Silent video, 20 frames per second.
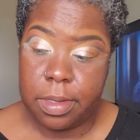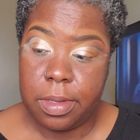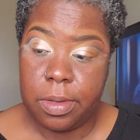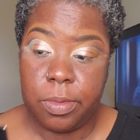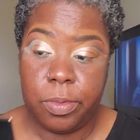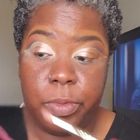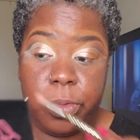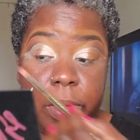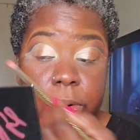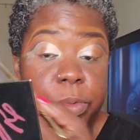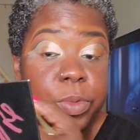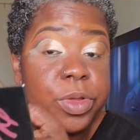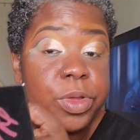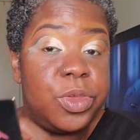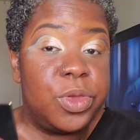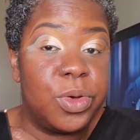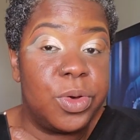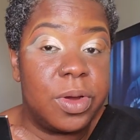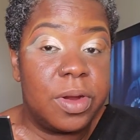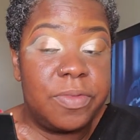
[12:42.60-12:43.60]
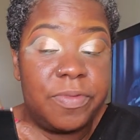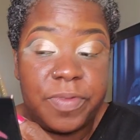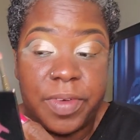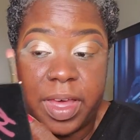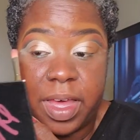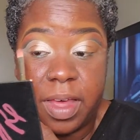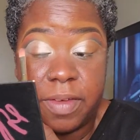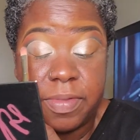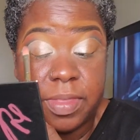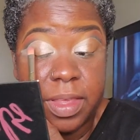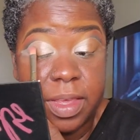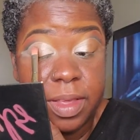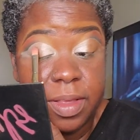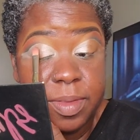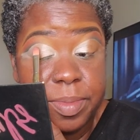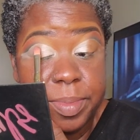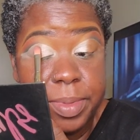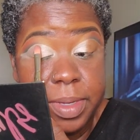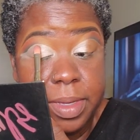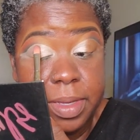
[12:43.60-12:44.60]
What will your 5
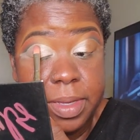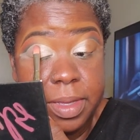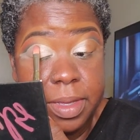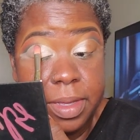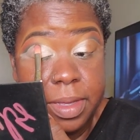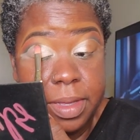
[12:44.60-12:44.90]
things be?